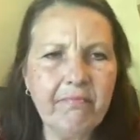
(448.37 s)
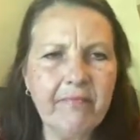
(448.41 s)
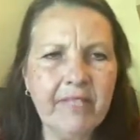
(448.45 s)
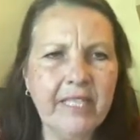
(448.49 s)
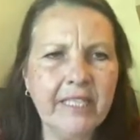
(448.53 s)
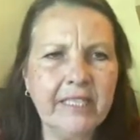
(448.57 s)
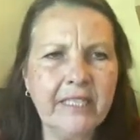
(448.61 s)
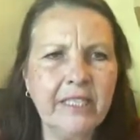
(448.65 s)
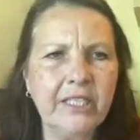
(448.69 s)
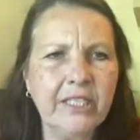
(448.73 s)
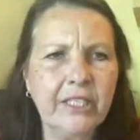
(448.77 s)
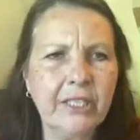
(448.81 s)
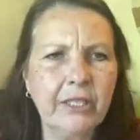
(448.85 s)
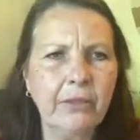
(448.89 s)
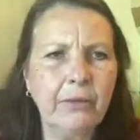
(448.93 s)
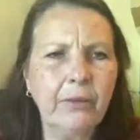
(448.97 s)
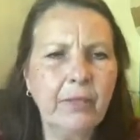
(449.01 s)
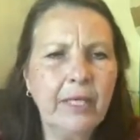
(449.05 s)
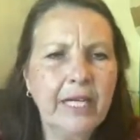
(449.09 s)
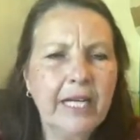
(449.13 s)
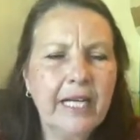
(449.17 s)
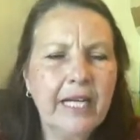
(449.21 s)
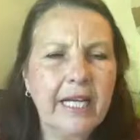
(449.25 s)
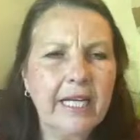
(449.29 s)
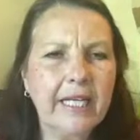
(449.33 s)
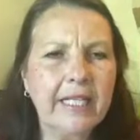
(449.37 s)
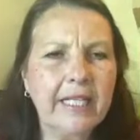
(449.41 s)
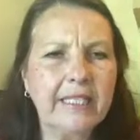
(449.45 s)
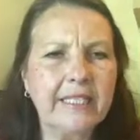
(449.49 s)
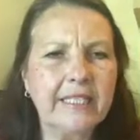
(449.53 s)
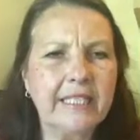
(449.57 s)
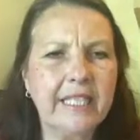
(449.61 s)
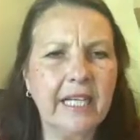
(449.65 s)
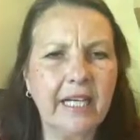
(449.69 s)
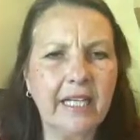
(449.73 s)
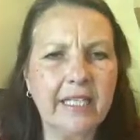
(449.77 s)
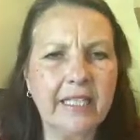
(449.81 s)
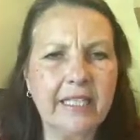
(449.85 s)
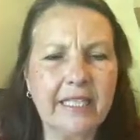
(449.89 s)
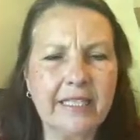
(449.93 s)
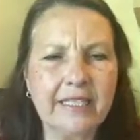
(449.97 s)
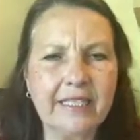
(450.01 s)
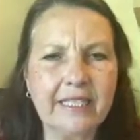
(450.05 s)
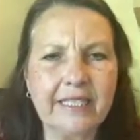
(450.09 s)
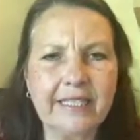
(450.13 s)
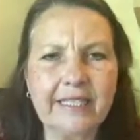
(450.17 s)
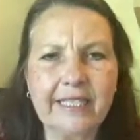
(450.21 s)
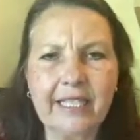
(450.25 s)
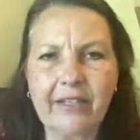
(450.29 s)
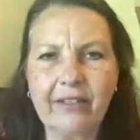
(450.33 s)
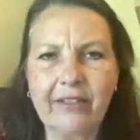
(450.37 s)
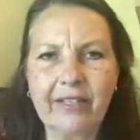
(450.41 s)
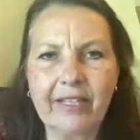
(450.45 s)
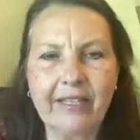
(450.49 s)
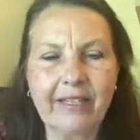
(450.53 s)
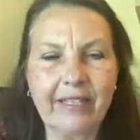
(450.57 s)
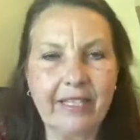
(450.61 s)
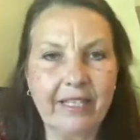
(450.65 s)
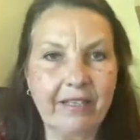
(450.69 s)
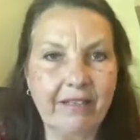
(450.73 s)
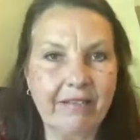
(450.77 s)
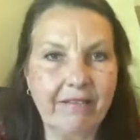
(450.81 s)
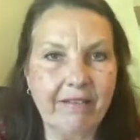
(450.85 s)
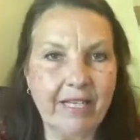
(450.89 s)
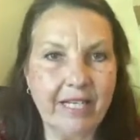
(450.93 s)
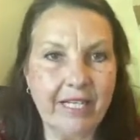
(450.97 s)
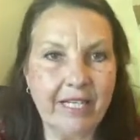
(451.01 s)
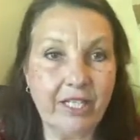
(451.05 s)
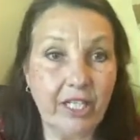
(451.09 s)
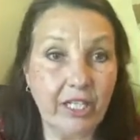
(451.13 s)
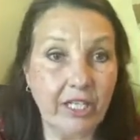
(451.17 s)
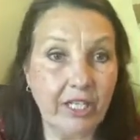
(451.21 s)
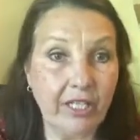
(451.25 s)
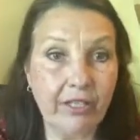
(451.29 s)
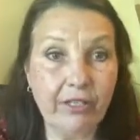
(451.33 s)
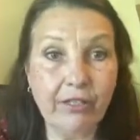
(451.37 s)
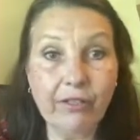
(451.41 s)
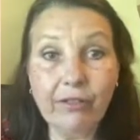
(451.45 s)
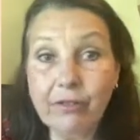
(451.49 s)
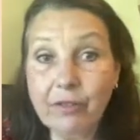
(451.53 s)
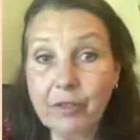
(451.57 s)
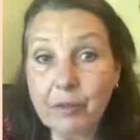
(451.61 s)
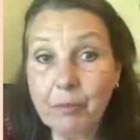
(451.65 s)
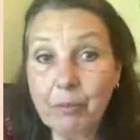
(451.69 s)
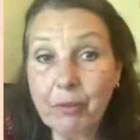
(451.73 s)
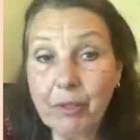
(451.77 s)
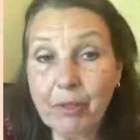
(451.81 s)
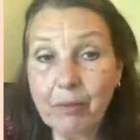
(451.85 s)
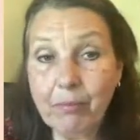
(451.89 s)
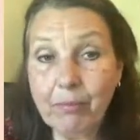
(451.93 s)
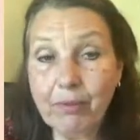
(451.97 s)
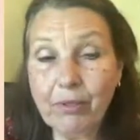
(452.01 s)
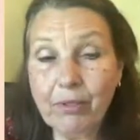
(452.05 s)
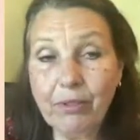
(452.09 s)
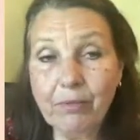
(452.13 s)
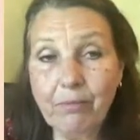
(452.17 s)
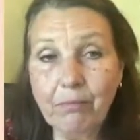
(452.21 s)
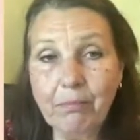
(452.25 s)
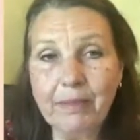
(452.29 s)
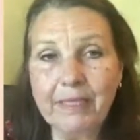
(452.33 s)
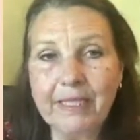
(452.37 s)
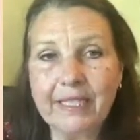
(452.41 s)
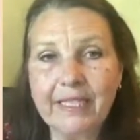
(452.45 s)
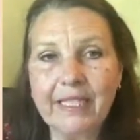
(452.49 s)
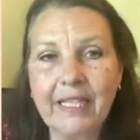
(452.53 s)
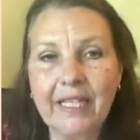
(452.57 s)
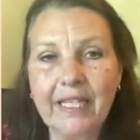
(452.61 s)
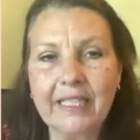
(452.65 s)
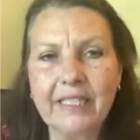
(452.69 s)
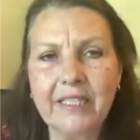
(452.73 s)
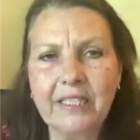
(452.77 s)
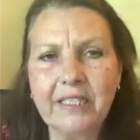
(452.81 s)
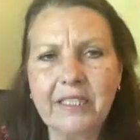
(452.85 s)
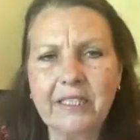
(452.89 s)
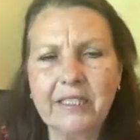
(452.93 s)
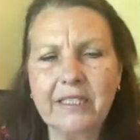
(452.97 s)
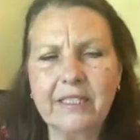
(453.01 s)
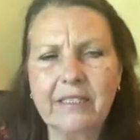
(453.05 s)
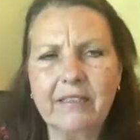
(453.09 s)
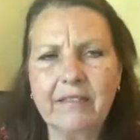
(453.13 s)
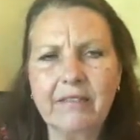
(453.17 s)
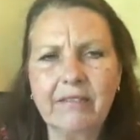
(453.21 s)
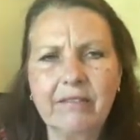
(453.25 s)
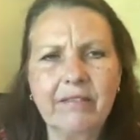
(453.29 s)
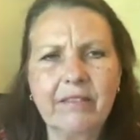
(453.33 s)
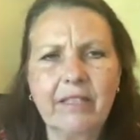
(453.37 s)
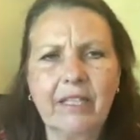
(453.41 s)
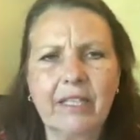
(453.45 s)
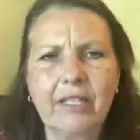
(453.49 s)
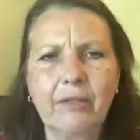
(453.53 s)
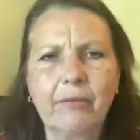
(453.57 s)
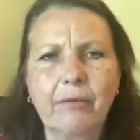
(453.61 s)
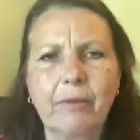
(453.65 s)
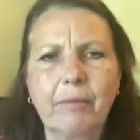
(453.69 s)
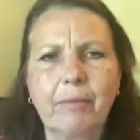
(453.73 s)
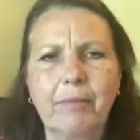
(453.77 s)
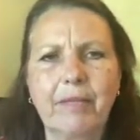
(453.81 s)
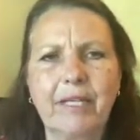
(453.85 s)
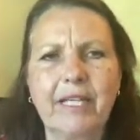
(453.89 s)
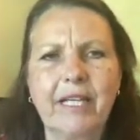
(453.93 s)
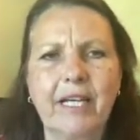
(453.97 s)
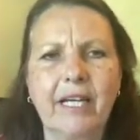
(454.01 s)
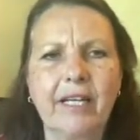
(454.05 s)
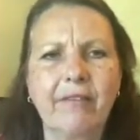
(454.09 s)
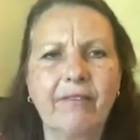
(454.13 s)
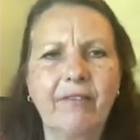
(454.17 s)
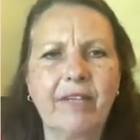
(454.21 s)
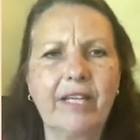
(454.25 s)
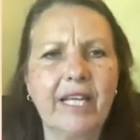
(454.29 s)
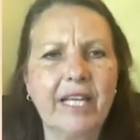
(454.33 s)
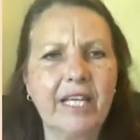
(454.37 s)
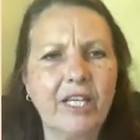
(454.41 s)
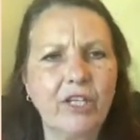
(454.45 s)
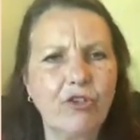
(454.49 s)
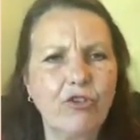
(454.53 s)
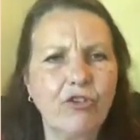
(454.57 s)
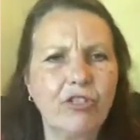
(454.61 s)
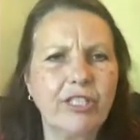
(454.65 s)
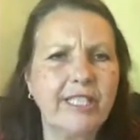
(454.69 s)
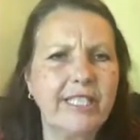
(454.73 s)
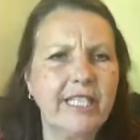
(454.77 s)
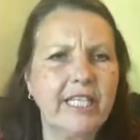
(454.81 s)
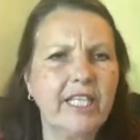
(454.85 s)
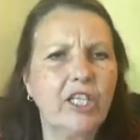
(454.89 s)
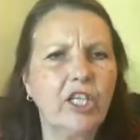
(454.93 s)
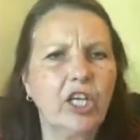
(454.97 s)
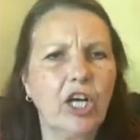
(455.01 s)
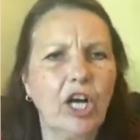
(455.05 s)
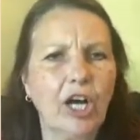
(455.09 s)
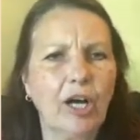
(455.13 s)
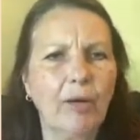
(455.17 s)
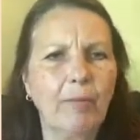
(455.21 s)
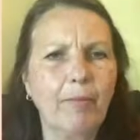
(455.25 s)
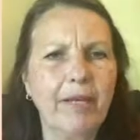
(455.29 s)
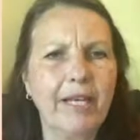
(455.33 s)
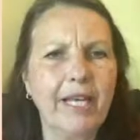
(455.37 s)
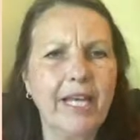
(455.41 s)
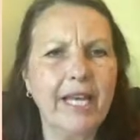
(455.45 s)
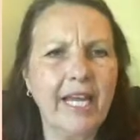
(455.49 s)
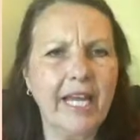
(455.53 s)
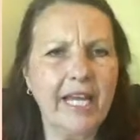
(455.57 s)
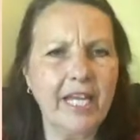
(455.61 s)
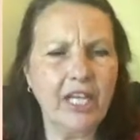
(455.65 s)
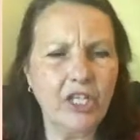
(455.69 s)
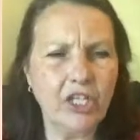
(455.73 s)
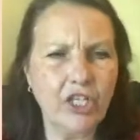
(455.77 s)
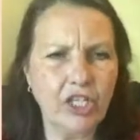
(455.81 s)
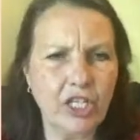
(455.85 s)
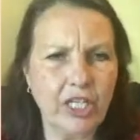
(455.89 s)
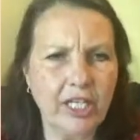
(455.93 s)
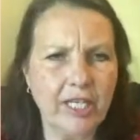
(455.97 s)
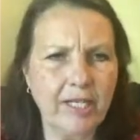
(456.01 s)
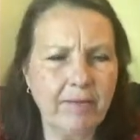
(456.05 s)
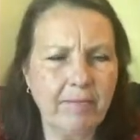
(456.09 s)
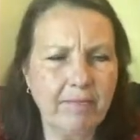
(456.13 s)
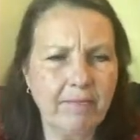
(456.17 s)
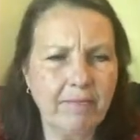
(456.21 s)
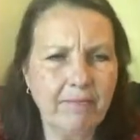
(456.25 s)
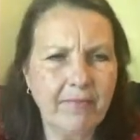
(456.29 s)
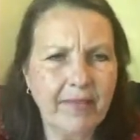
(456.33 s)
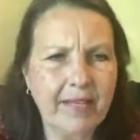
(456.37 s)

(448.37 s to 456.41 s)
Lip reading: And so it's not necessarily that you need to use purple, but I just thought it would be kind of an interesting combination.